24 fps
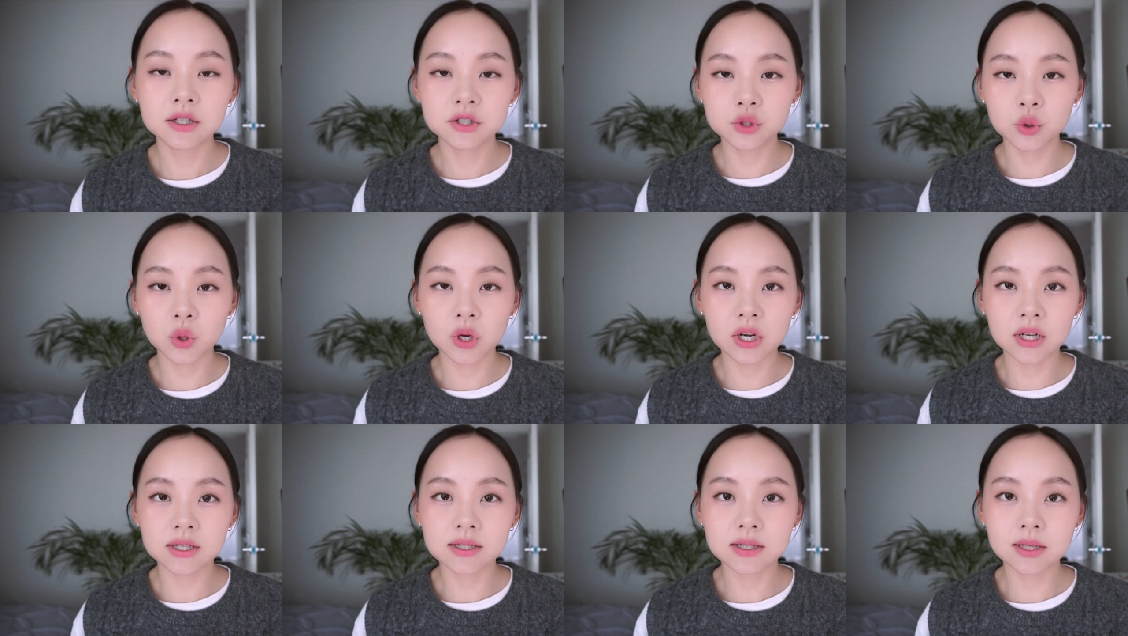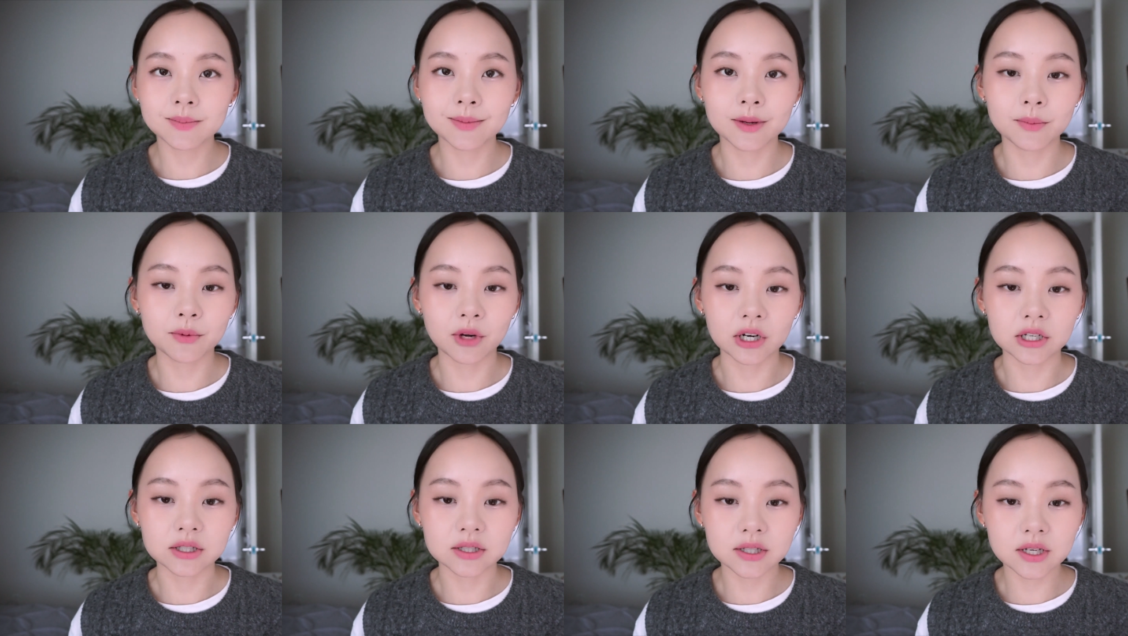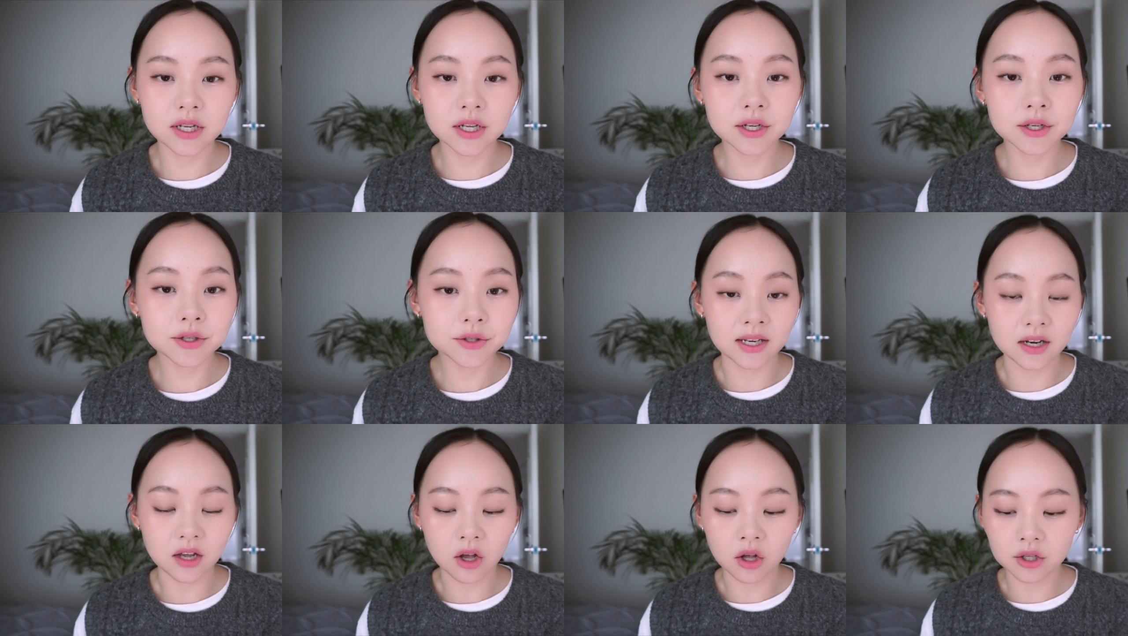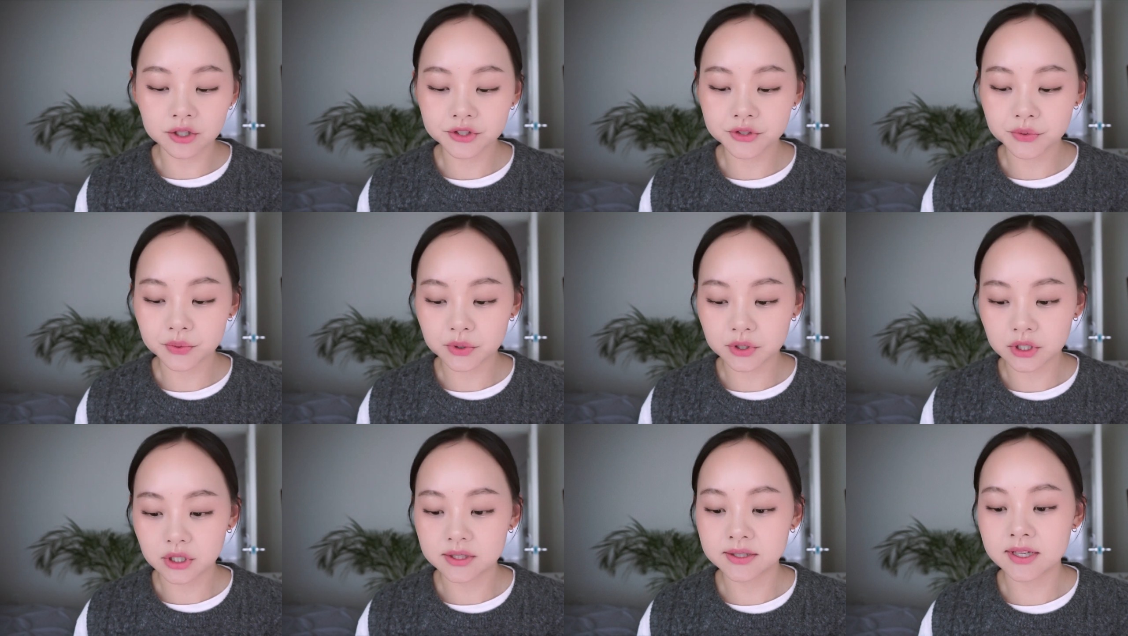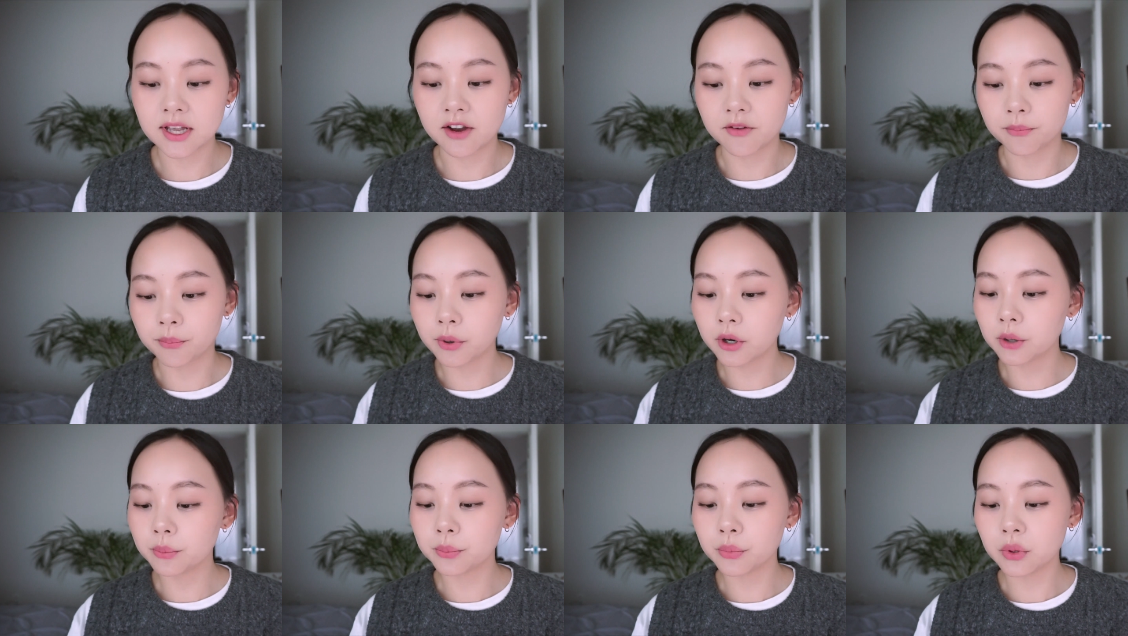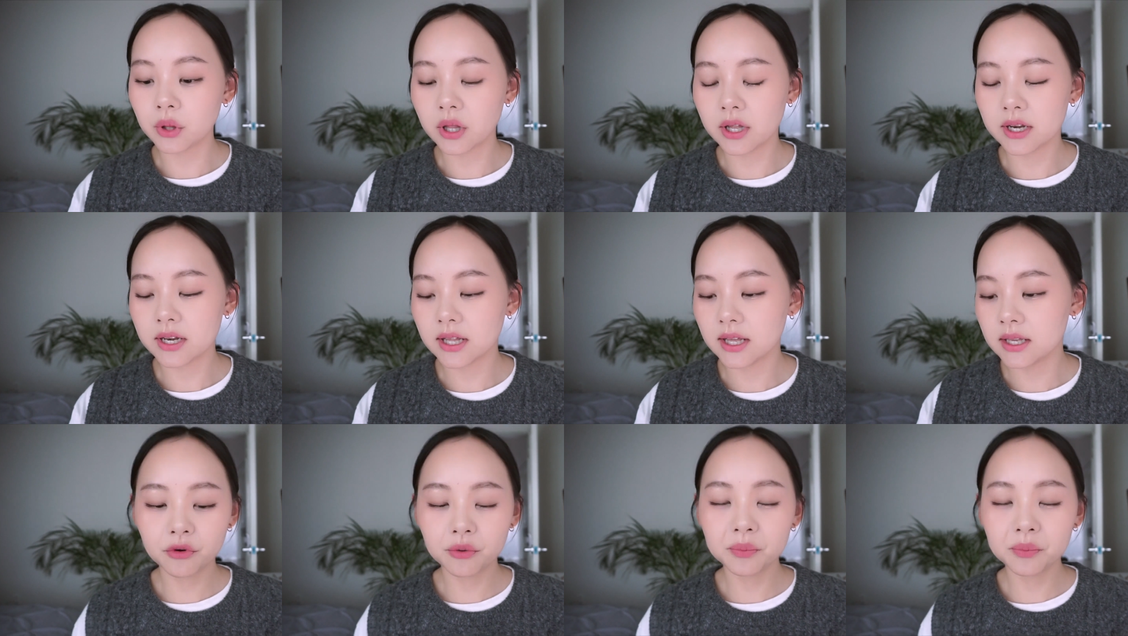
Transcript: So it is semi-brightening. Also, it does have purple in it.